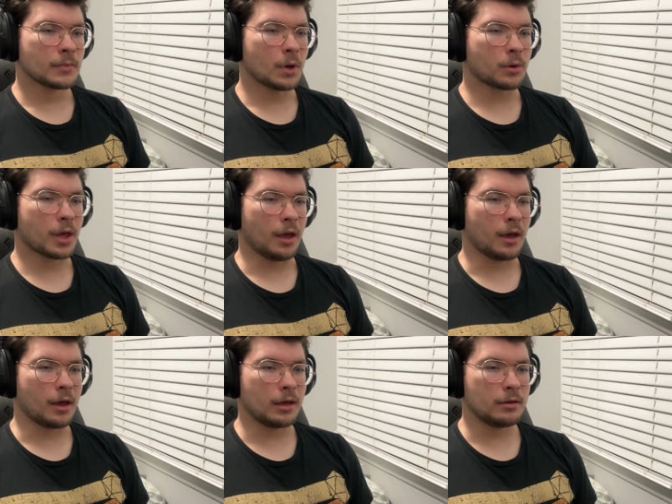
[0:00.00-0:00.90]

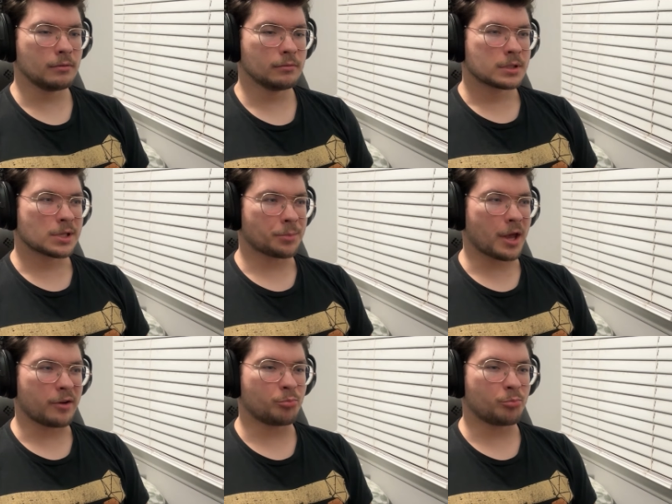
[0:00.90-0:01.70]
Okay. Some kind of